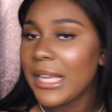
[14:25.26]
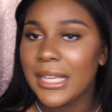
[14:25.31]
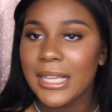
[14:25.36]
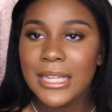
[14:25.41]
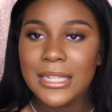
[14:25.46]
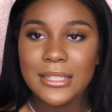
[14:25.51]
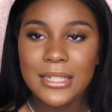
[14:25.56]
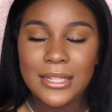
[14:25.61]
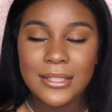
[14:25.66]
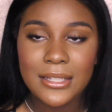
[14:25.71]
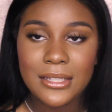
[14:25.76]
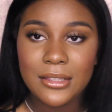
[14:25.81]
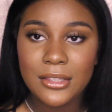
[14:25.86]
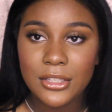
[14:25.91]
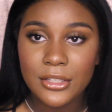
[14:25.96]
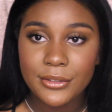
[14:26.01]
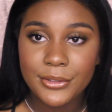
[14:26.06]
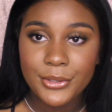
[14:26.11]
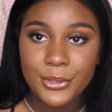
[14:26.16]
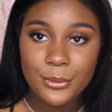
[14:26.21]
Like, it doesn't
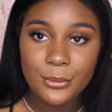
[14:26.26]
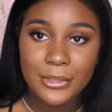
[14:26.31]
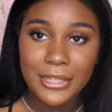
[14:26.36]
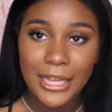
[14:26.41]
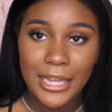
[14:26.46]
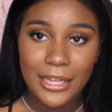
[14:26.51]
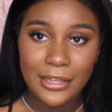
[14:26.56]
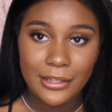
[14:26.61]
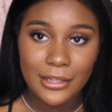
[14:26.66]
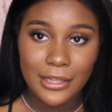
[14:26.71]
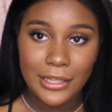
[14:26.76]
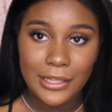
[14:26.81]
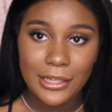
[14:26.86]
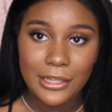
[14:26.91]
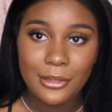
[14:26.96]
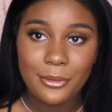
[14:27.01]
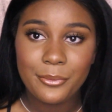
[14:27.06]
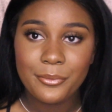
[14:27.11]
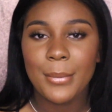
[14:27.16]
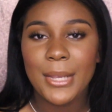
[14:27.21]
look too
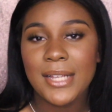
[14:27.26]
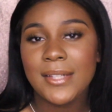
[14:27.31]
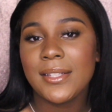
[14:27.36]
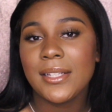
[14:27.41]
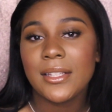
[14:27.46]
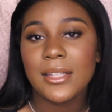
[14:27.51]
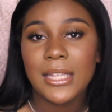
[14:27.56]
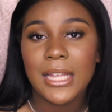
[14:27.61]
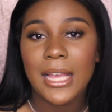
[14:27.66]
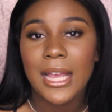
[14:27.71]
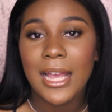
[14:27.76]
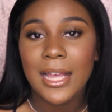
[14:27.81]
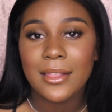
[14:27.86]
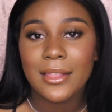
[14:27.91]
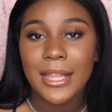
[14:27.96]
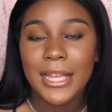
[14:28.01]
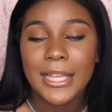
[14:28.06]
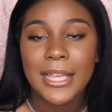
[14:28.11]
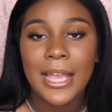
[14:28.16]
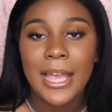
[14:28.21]
cakey. Basically, I
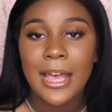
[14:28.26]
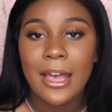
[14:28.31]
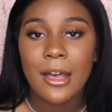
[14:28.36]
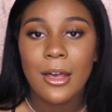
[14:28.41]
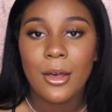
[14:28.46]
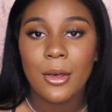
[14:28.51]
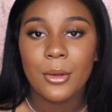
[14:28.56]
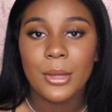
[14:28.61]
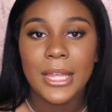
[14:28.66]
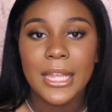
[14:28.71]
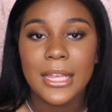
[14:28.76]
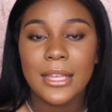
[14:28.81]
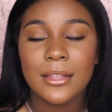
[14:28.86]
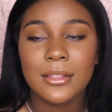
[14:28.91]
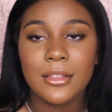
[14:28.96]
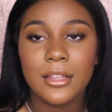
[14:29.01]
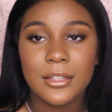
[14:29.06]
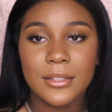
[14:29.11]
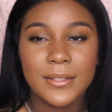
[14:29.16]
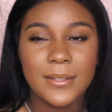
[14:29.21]
like how
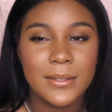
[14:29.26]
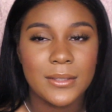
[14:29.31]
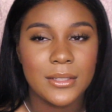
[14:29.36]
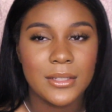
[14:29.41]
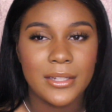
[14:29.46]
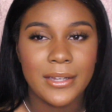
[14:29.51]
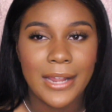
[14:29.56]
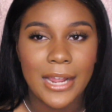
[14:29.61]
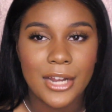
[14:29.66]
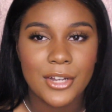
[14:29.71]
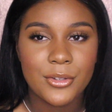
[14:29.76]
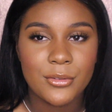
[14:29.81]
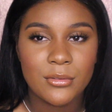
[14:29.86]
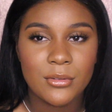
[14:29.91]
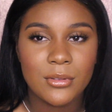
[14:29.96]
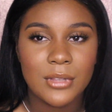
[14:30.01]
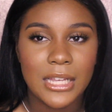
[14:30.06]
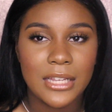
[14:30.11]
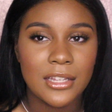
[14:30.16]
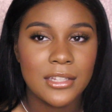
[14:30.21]
it looks
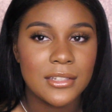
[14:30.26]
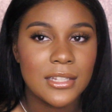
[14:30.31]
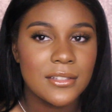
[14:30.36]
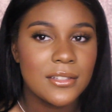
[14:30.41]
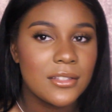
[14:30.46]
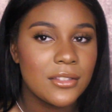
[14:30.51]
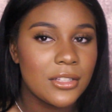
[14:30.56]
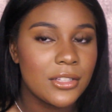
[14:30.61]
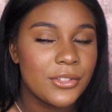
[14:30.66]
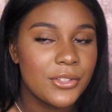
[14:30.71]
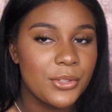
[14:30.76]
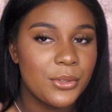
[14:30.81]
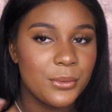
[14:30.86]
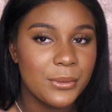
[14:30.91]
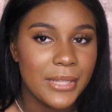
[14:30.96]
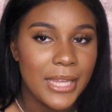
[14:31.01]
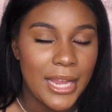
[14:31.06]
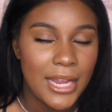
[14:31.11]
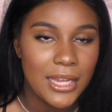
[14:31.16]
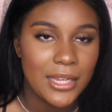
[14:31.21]
natural. Like, it doesn't look too
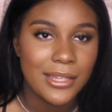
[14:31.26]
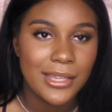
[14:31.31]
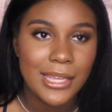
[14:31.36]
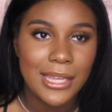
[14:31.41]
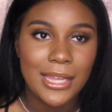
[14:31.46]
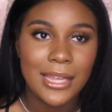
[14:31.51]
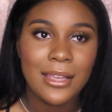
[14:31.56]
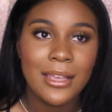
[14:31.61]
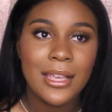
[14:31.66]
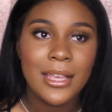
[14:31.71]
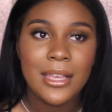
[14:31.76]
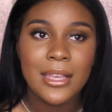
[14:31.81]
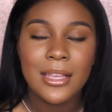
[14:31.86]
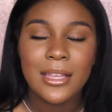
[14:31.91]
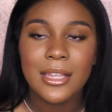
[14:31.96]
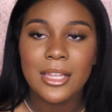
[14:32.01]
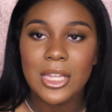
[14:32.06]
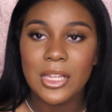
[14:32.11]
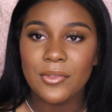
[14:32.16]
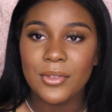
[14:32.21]
cakey,
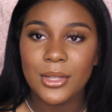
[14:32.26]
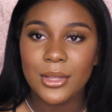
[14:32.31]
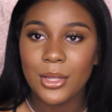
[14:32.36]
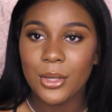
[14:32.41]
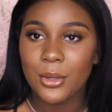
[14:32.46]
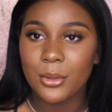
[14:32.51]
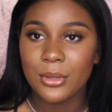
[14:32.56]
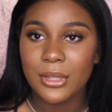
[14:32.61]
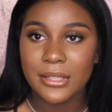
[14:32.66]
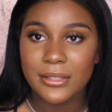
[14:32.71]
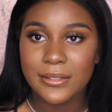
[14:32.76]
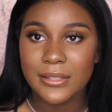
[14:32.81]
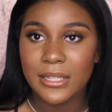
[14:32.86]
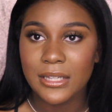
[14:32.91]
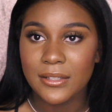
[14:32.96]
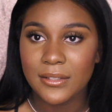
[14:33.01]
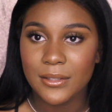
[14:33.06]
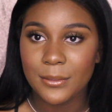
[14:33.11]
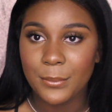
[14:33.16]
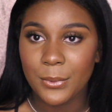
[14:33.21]
even though this
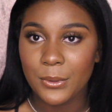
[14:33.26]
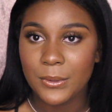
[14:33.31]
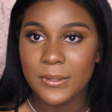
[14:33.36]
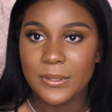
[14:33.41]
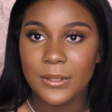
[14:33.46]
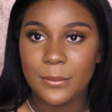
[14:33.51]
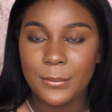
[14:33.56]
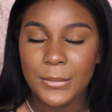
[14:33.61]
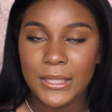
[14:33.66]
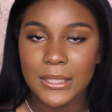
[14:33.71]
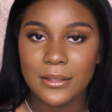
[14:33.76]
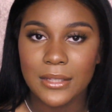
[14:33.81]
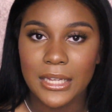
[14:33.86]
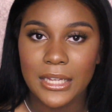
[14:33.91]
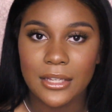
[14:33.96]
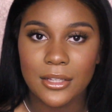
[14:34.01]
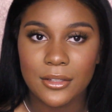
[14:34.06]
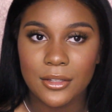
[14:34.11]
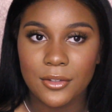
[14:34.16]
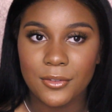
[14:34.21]
is supposed to be
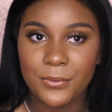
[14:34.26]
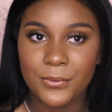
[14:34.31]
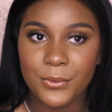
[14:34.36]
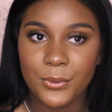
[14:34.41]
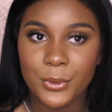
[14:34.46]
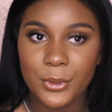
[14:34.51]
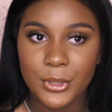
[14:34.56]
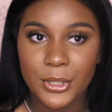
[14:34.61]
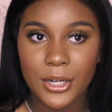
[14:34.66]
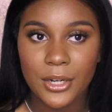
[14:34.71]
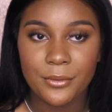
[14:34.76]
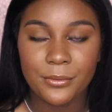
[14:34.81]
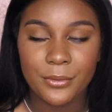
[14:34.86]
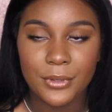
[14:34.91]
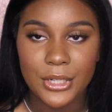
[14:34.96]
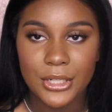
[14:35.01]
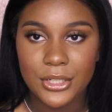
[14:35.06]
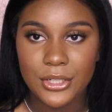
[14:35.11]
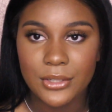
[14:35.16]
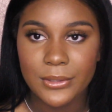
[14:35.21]
like a full
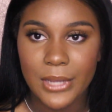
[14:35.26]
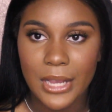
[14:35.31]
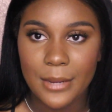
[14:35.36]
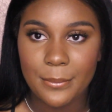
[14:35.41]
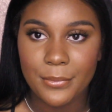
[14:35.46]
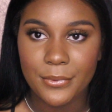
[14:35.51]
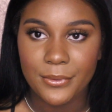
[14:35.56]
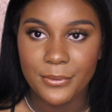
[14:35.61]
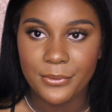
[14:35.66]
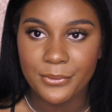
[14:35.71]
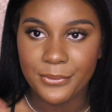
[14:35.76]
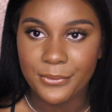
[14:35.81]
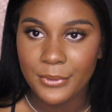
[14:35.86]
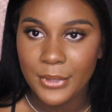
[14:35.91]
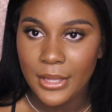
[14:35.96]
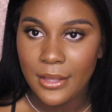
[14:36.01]
coverage type of